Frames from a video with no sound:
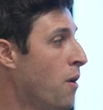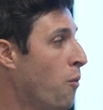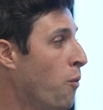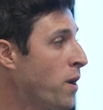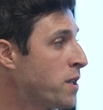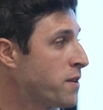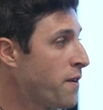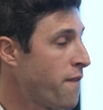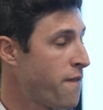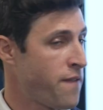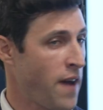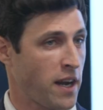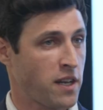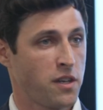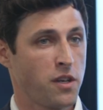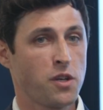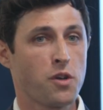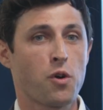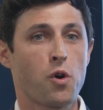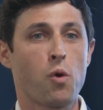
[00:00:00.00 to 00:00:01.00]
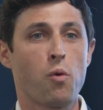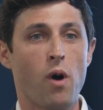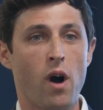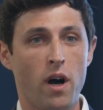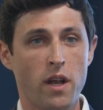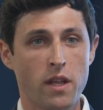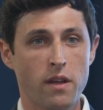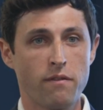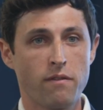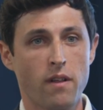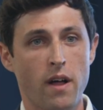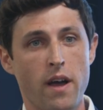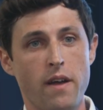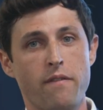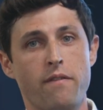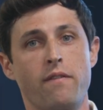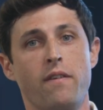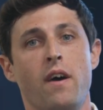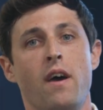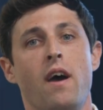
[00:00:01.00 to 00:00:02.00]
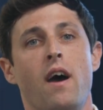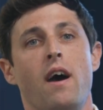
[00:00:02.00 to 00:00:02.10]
what's affecting your quality of life,